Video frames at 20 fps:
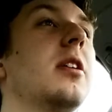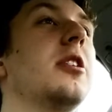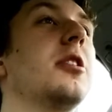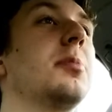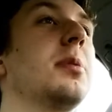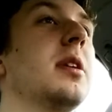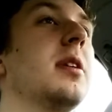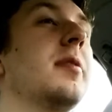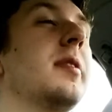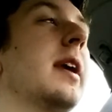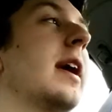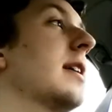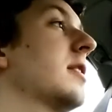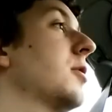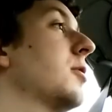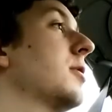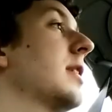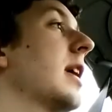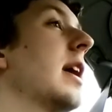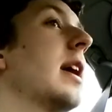a little bit of the
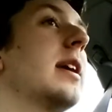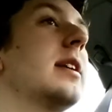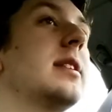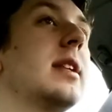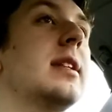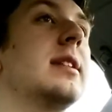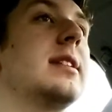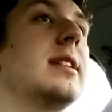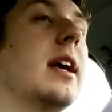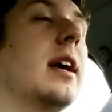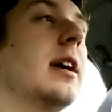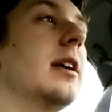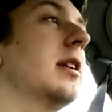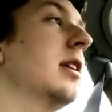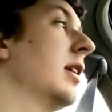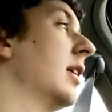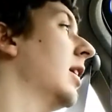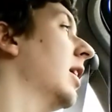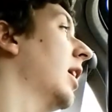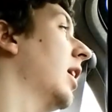exercise
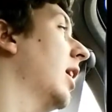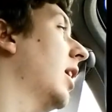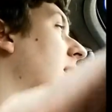inside